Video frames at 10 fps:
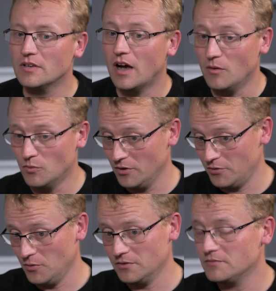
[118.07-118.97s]
I would have
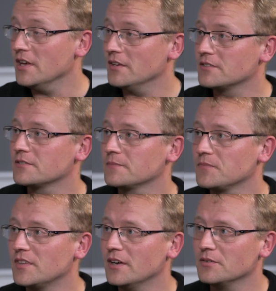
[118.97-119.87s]
thought, yes.
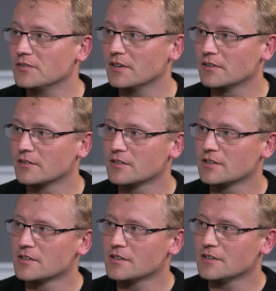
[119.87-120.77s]
And that was a.
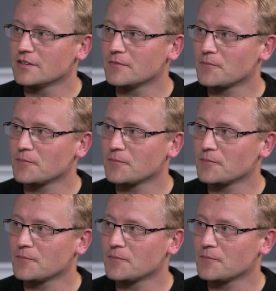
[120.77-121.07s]
Uh, whoever